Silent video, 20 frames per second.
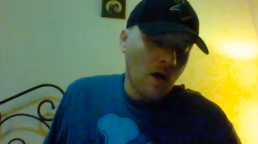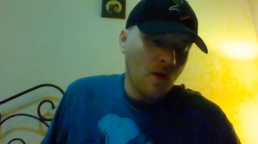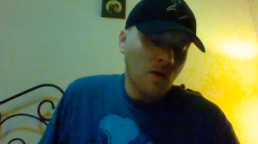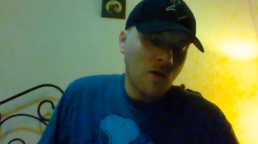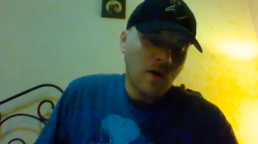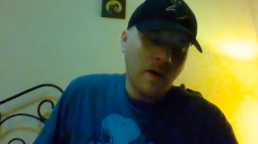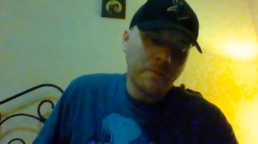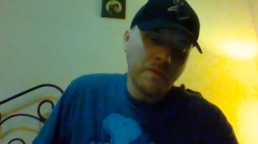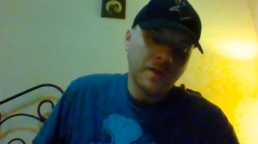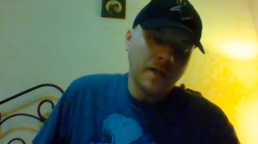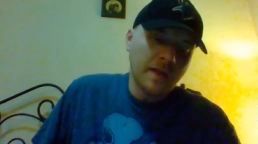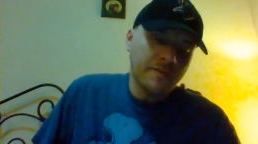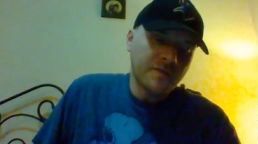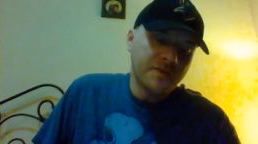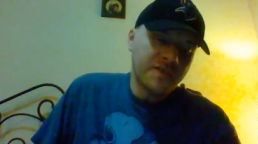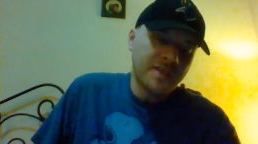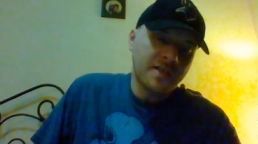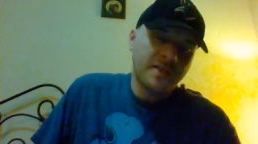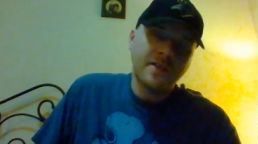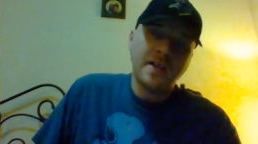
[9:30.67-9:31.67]
Although I would love
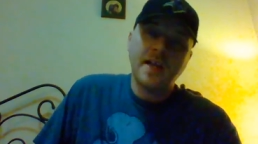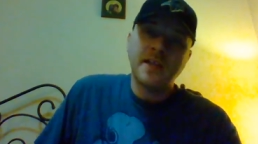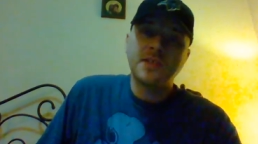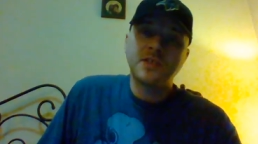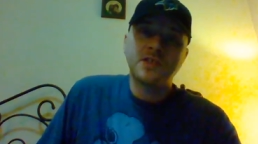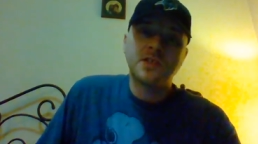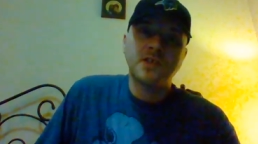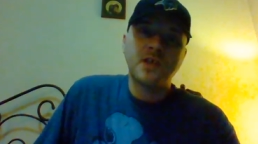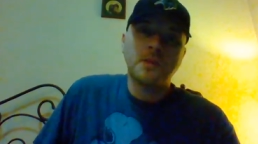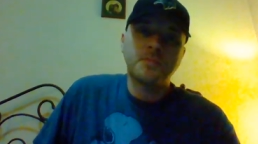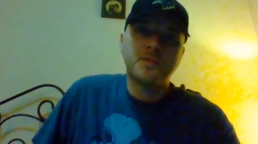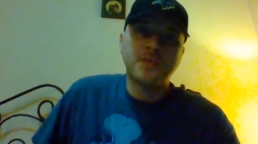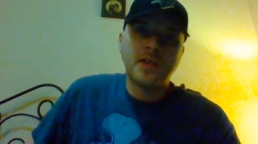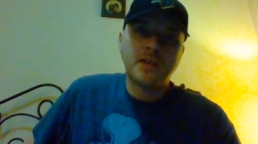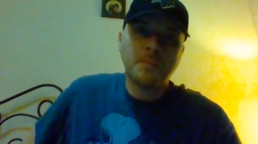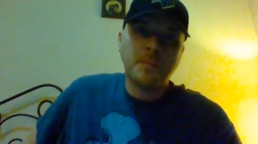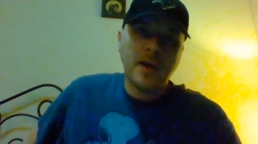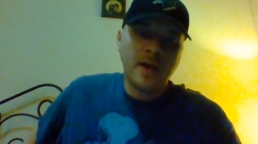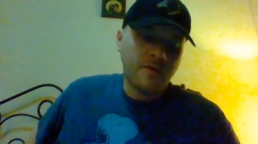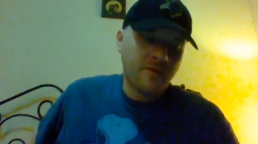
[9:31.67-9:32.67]
to see the Titans
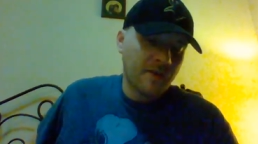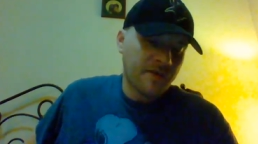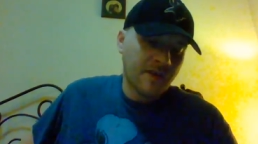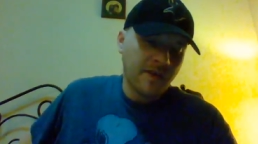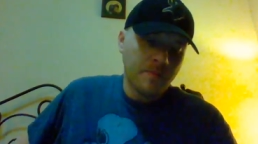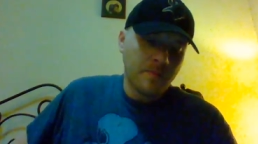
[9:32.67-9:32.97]
upset the Patriots.